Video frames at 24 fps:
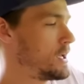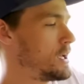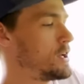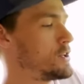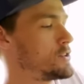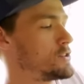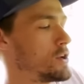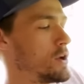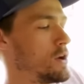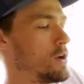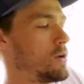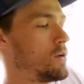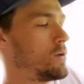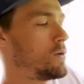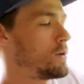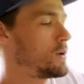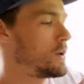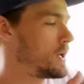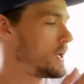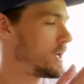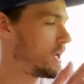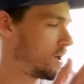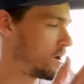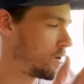So
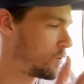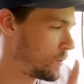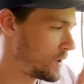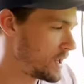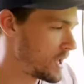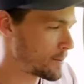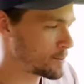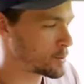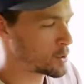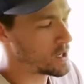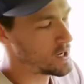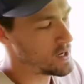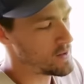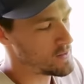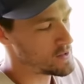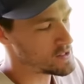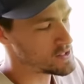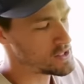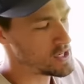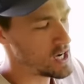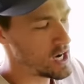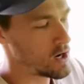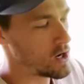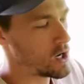we upgraded the
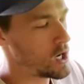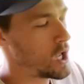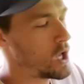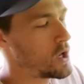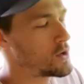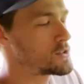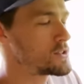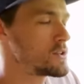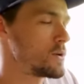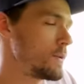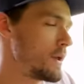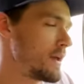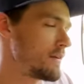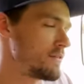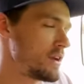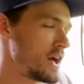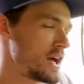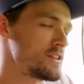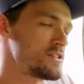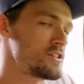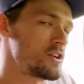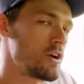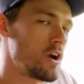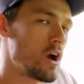stereo so we have
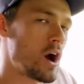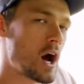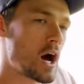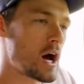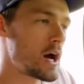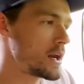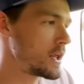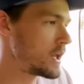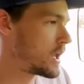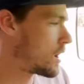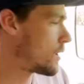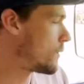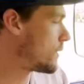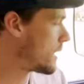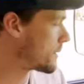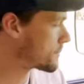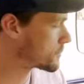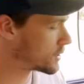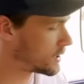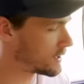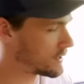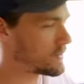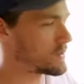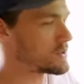nicer audio. We
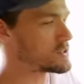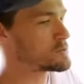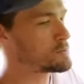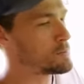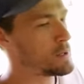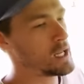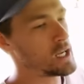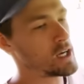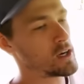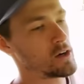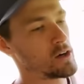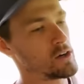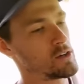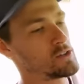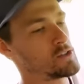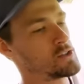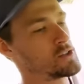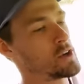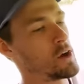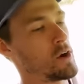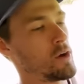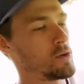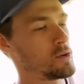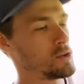upgraded the speakers
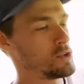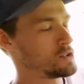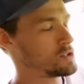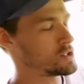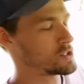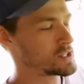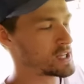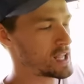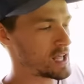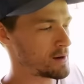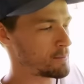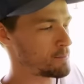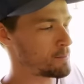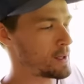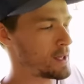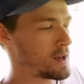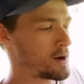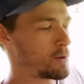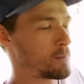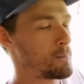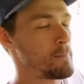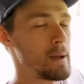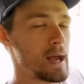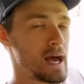so you just get a
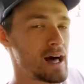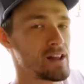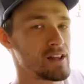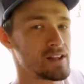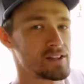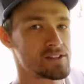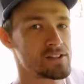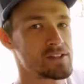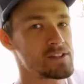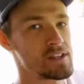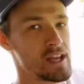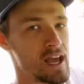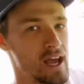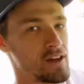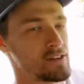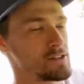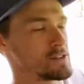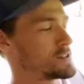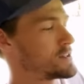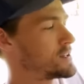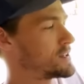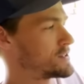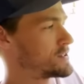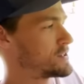better balanced sound
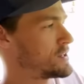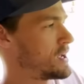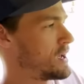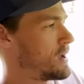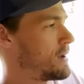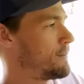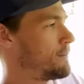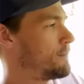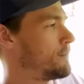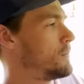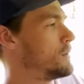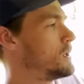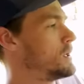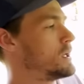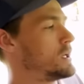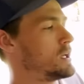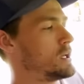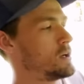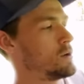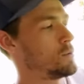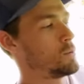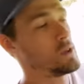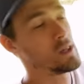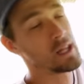system.
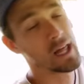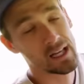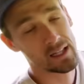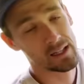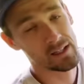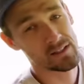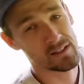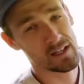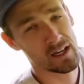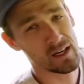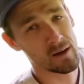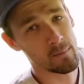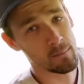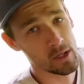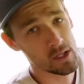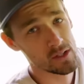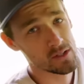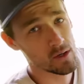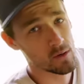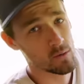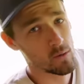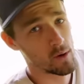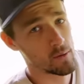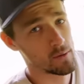We like listening to
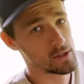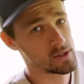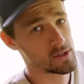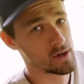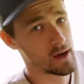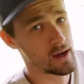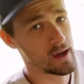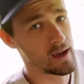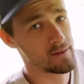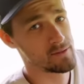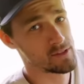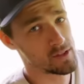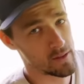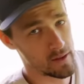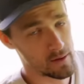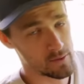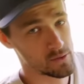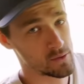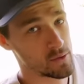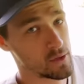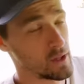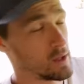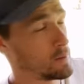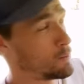music while we drive, so that
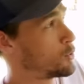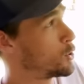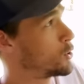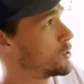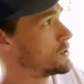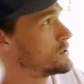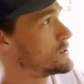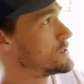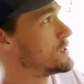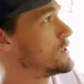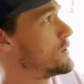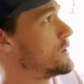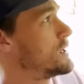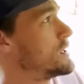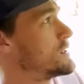was really important to